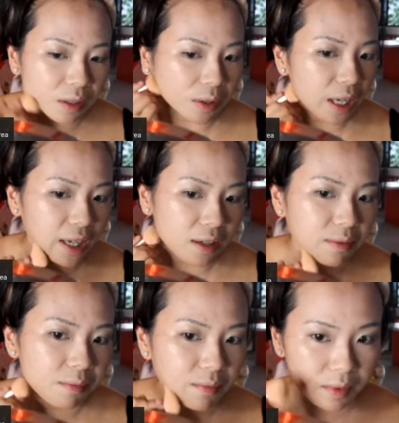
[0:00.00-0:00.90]
Okay.
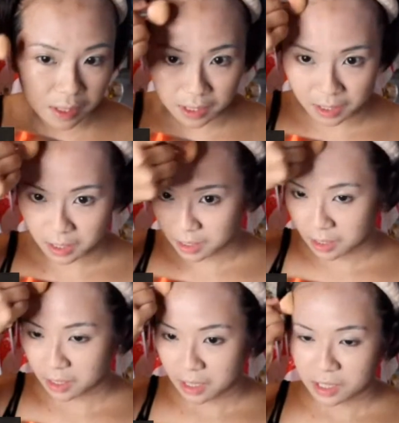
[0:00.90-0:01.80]

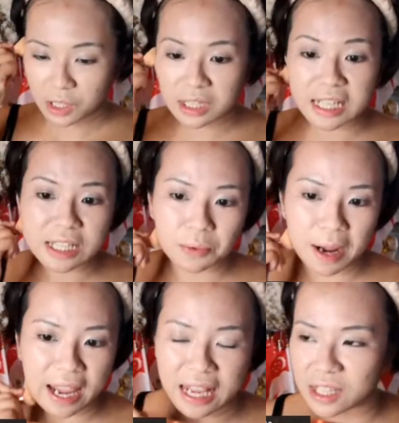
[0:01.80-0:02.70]
So this,
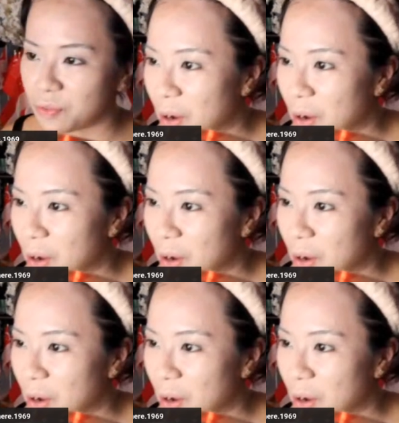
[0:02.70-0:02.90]
right, is